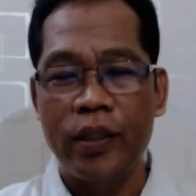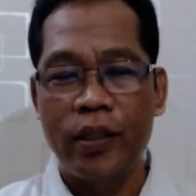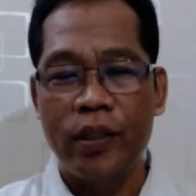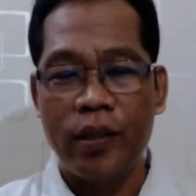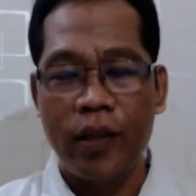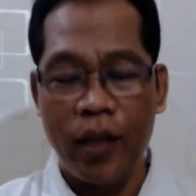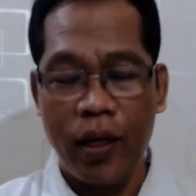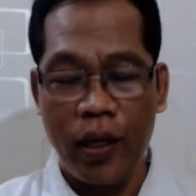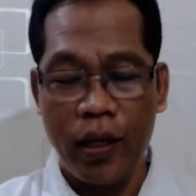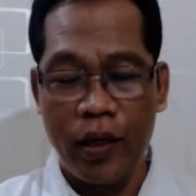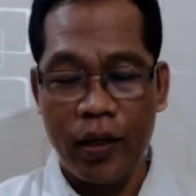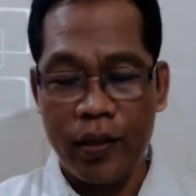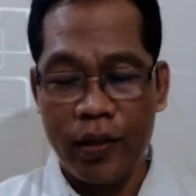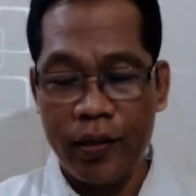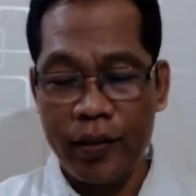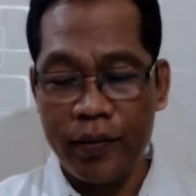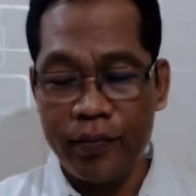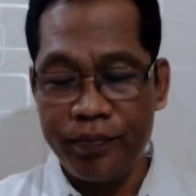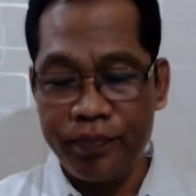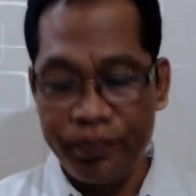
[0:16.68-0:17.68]
Okay,
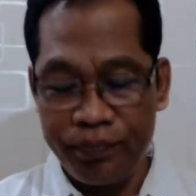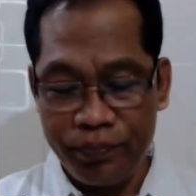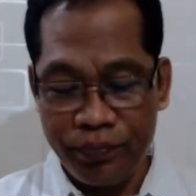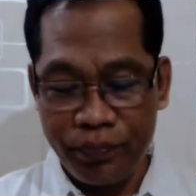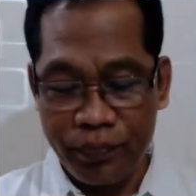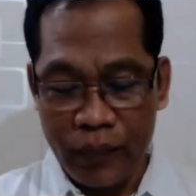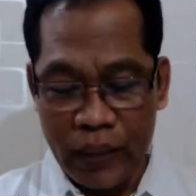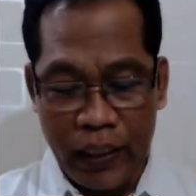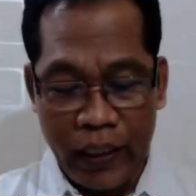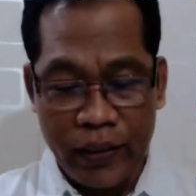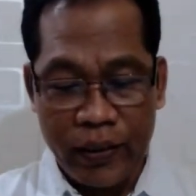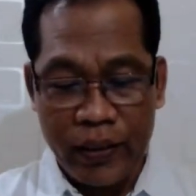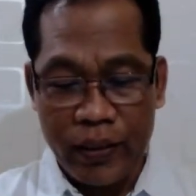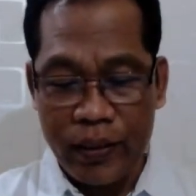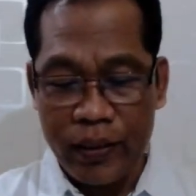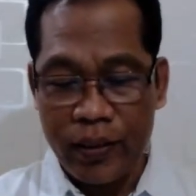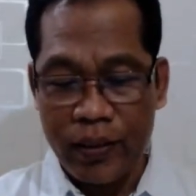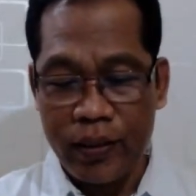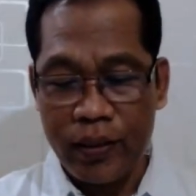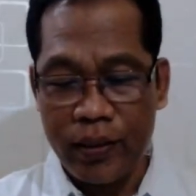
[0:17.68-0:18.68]

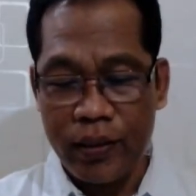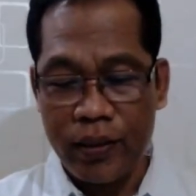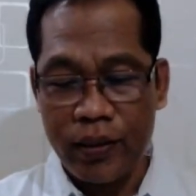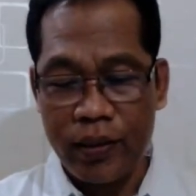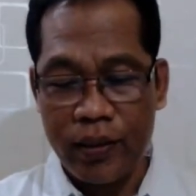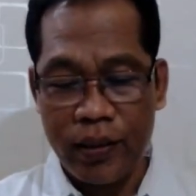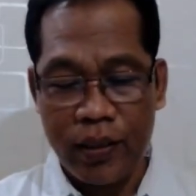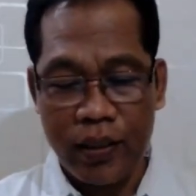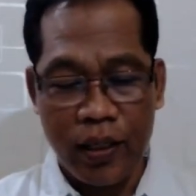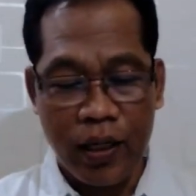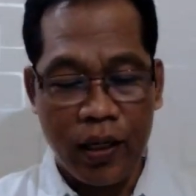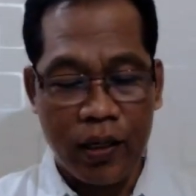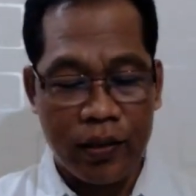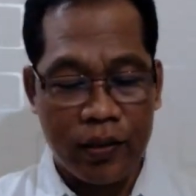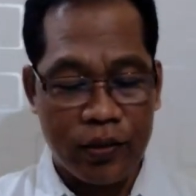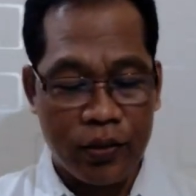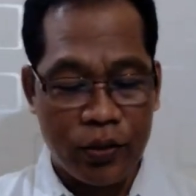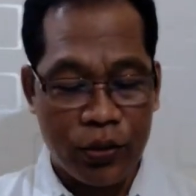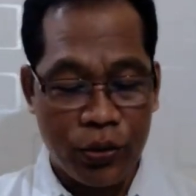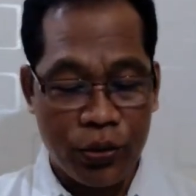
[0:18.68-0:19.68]
let's
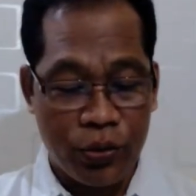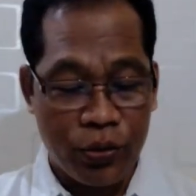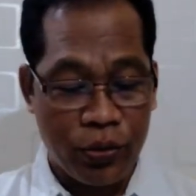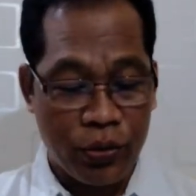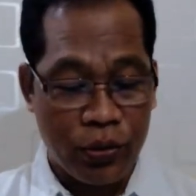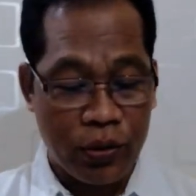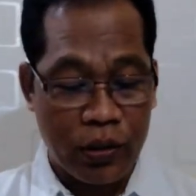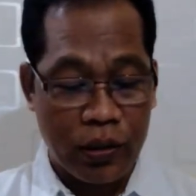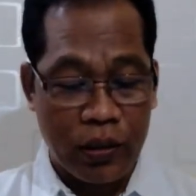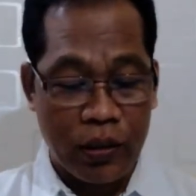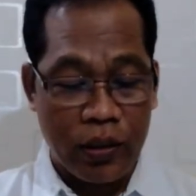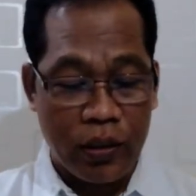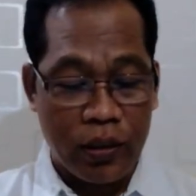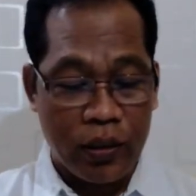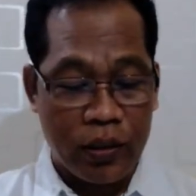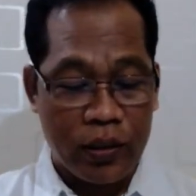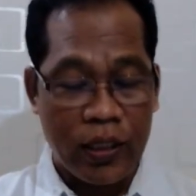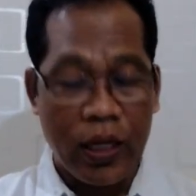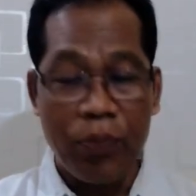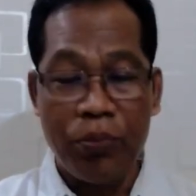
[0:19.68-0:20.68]
turn to
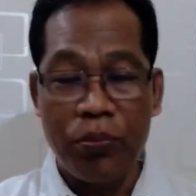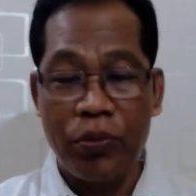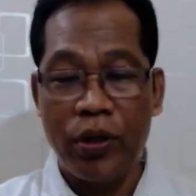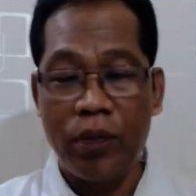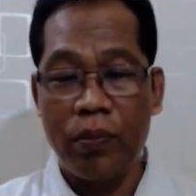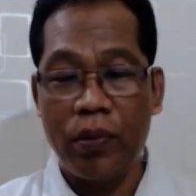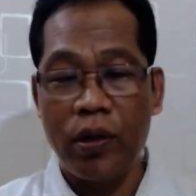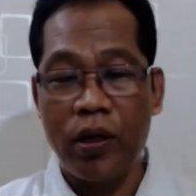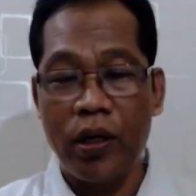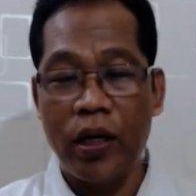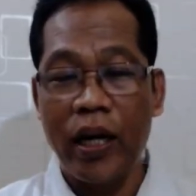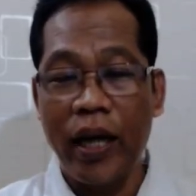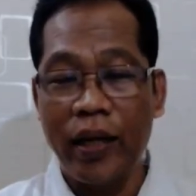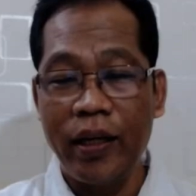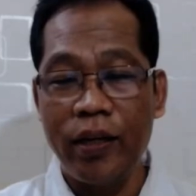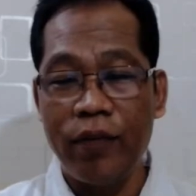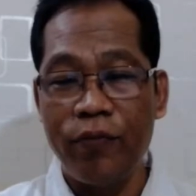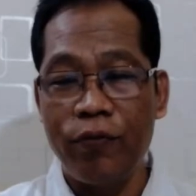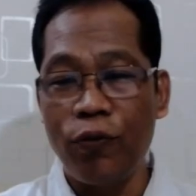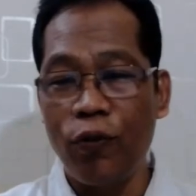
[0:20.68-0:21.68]
Psalm number
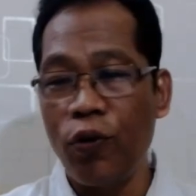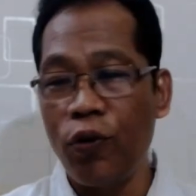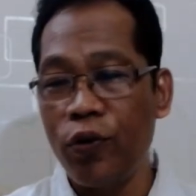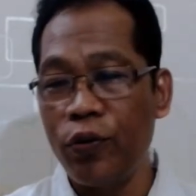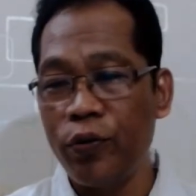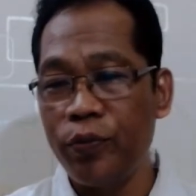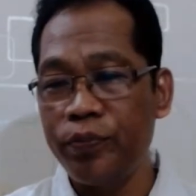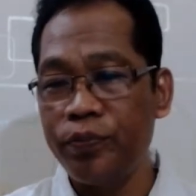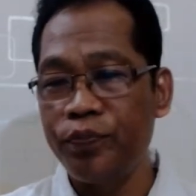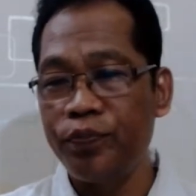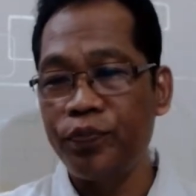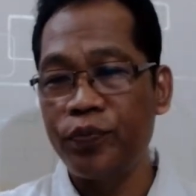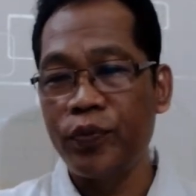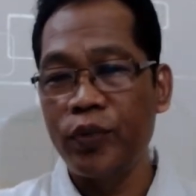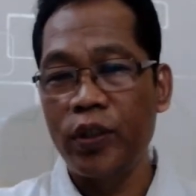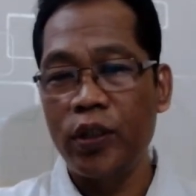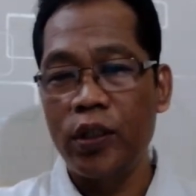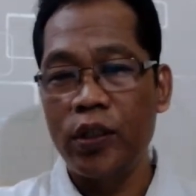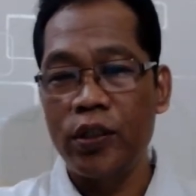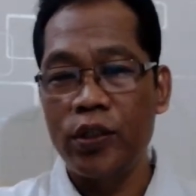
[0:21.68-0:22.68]
94.
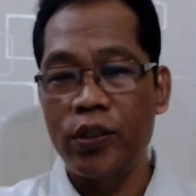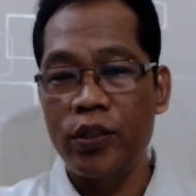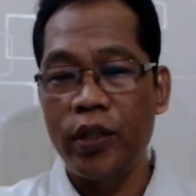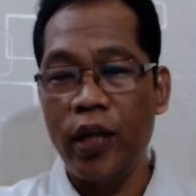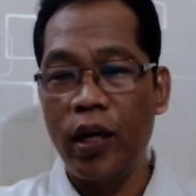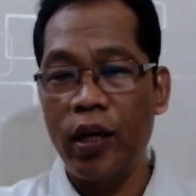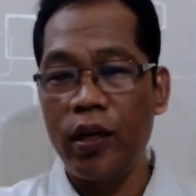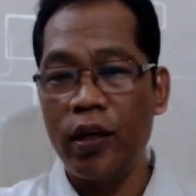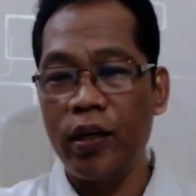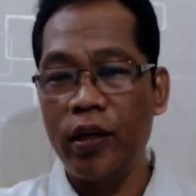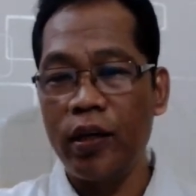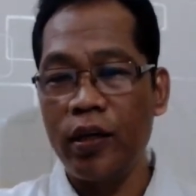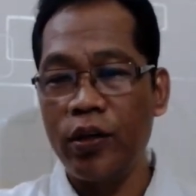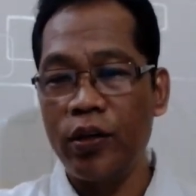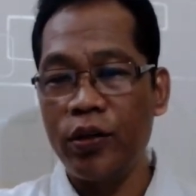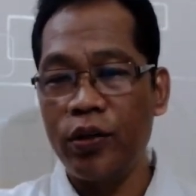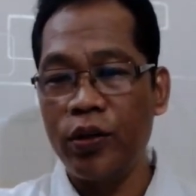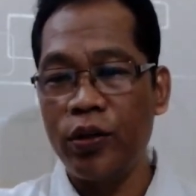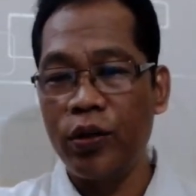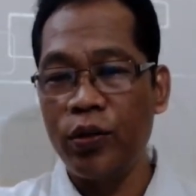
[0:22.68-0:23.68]
Today
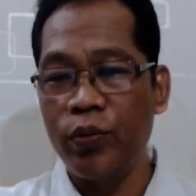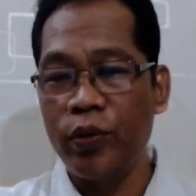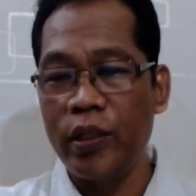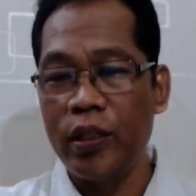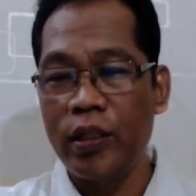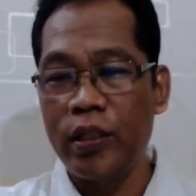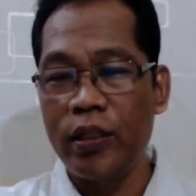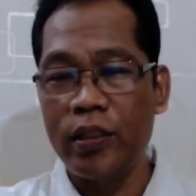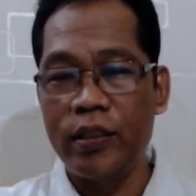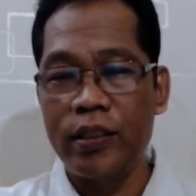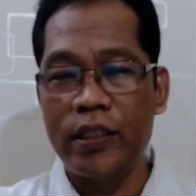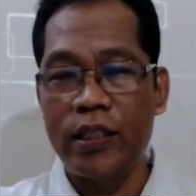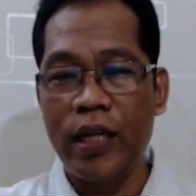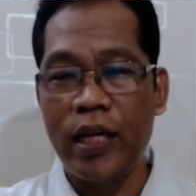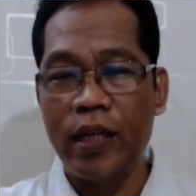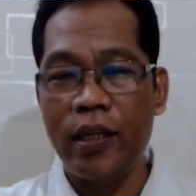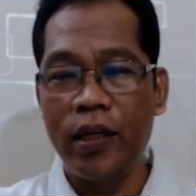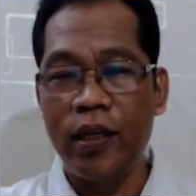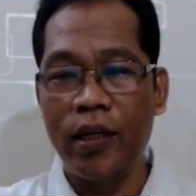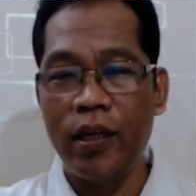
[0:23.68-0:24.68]
we'll
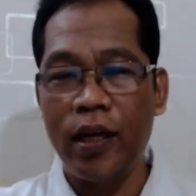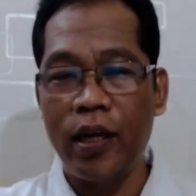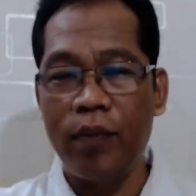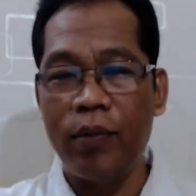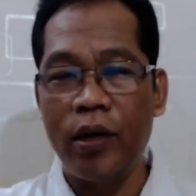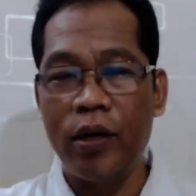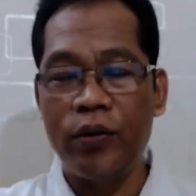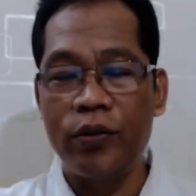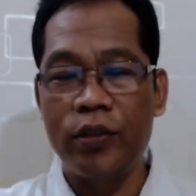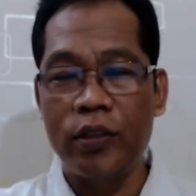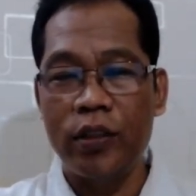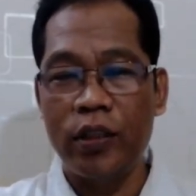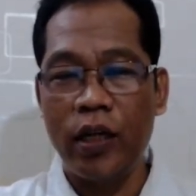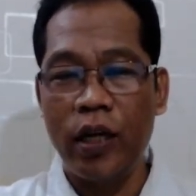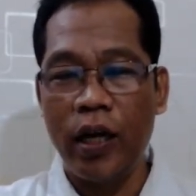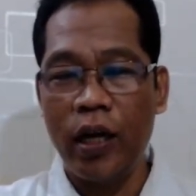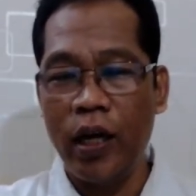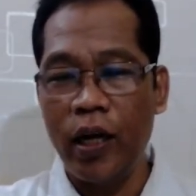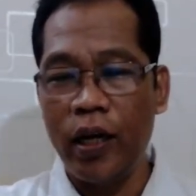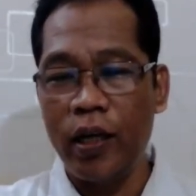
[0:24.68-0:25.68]
study about,
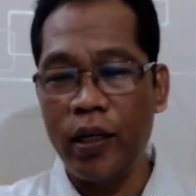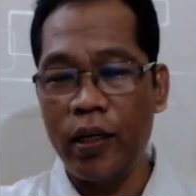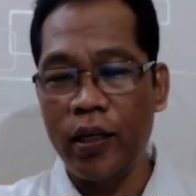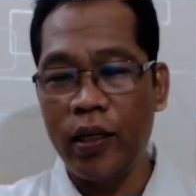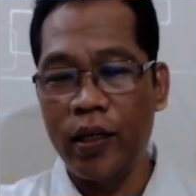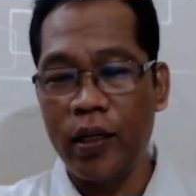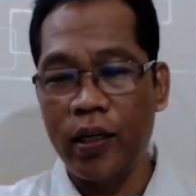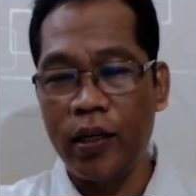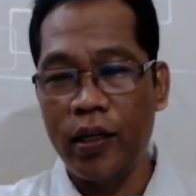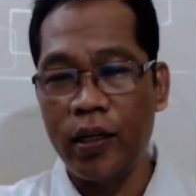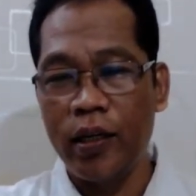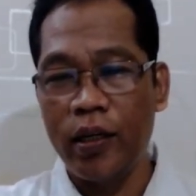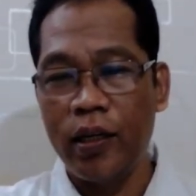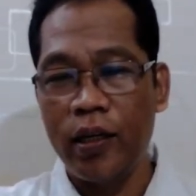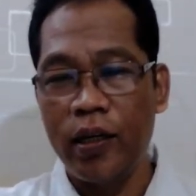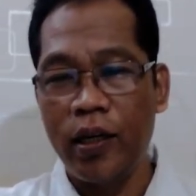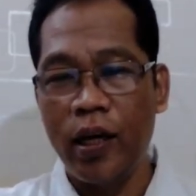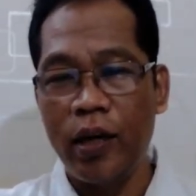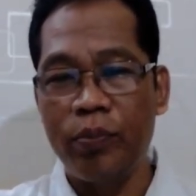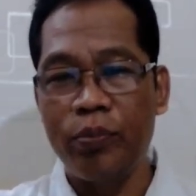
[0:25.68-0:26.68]
I
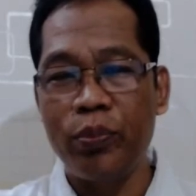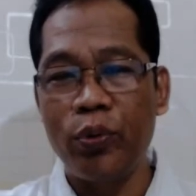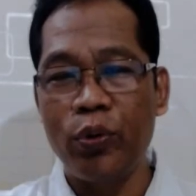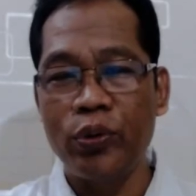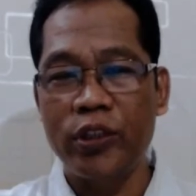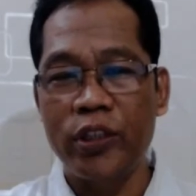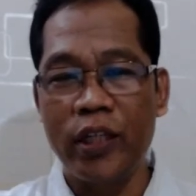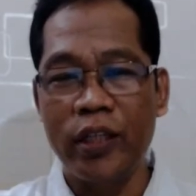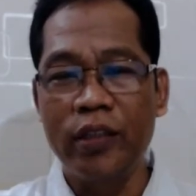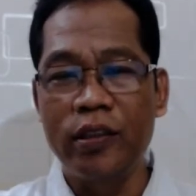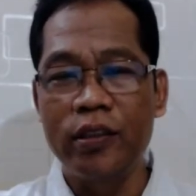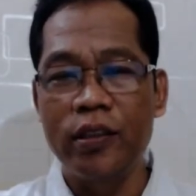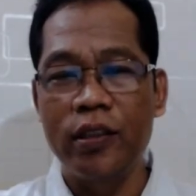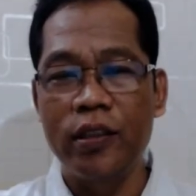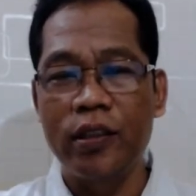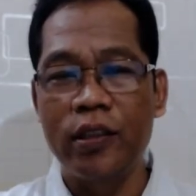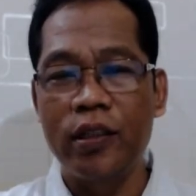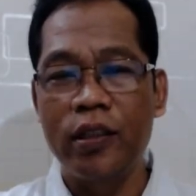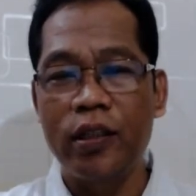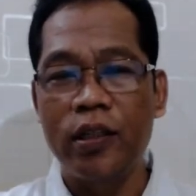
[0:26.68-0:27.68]
have posted,
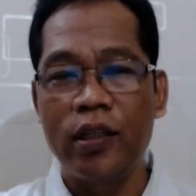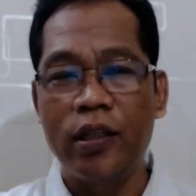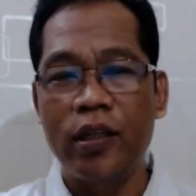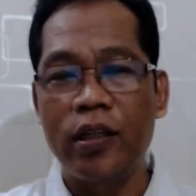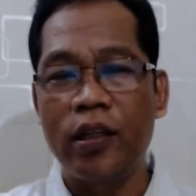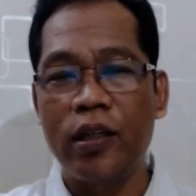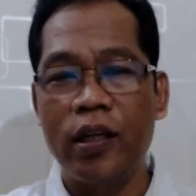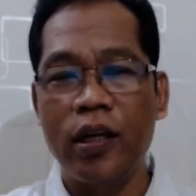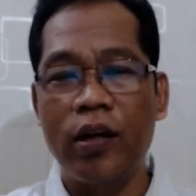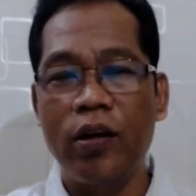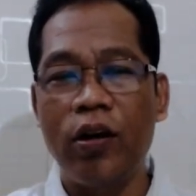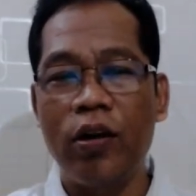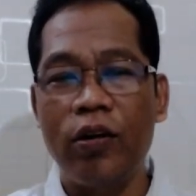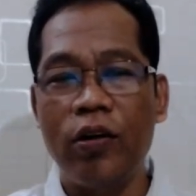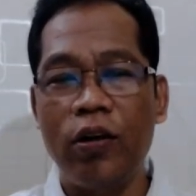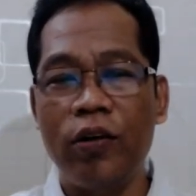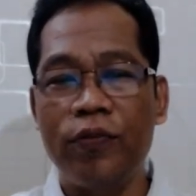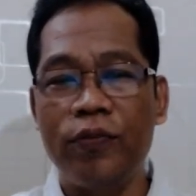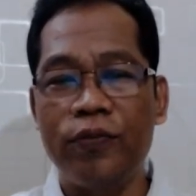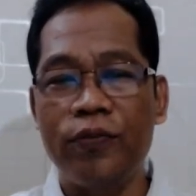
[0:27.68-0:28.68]
the God
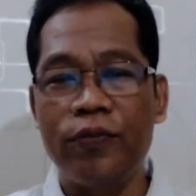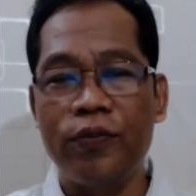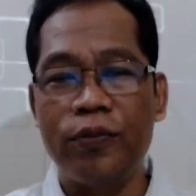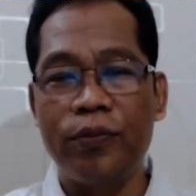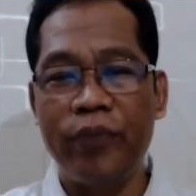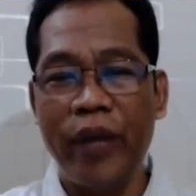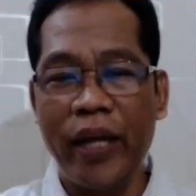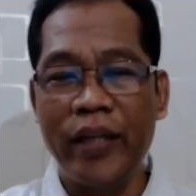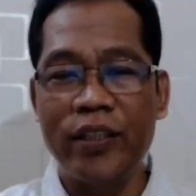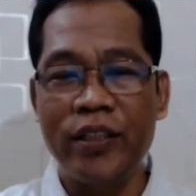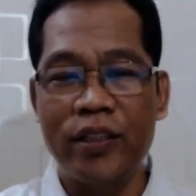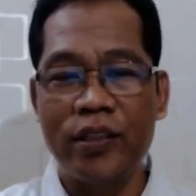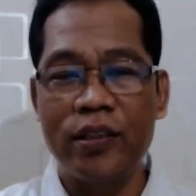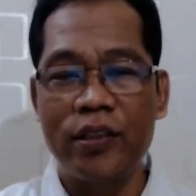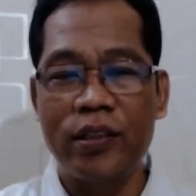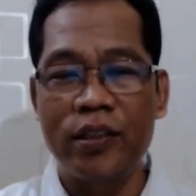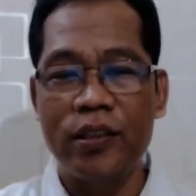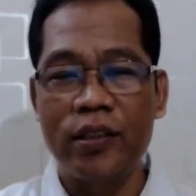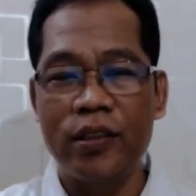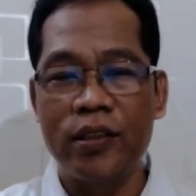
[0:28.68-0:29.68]
of
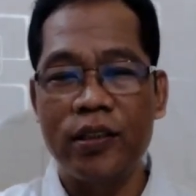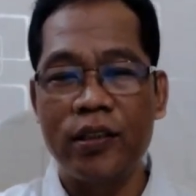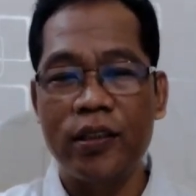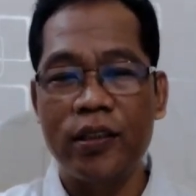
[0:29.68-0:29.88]
Vengeance.